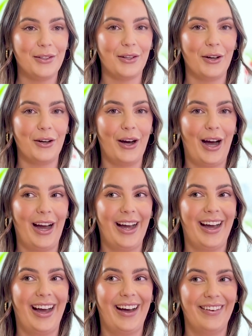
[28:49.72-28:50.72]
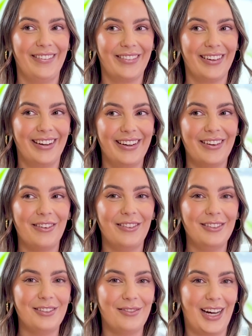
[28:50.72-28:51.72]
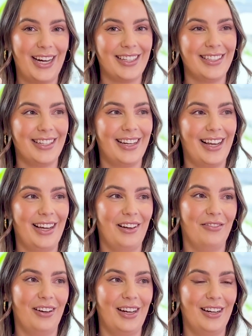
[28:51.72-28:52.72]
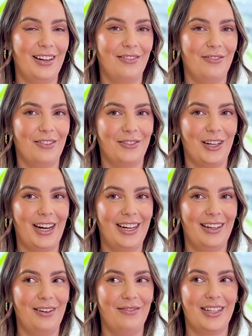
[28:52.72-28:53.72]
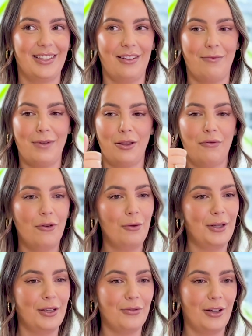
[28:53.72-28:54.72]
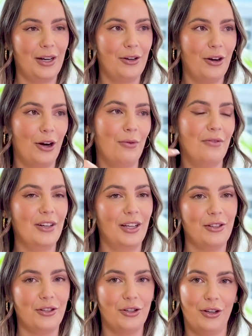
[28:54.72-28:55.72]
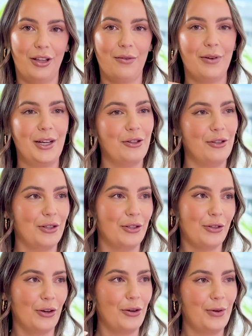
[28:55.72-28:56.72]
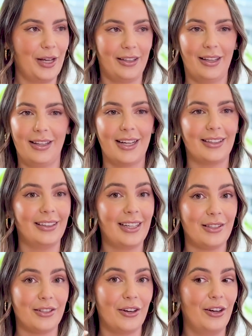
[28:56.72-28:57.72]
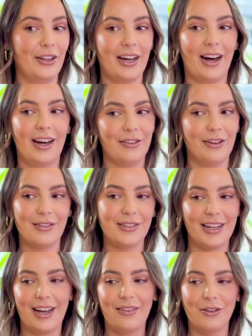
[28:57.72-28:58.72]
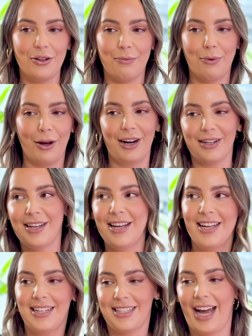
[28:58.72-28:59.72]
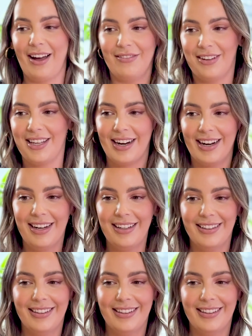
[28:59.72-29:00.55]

So I have got all the packaging air freighted from China because I'm like, the formula's ready to go. We've done the shoot. Like, we can do this so quickly. Like, let's go. Like, I thought I was going to have a new product have here